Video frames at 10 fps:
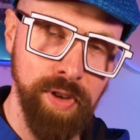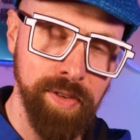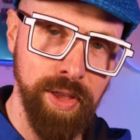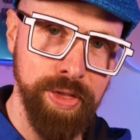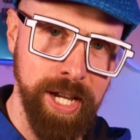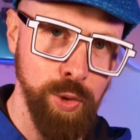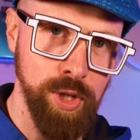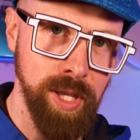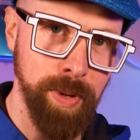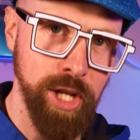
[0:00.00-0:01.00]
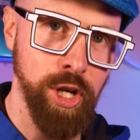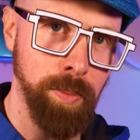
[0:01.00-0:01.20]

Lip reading: favourite things was the bridge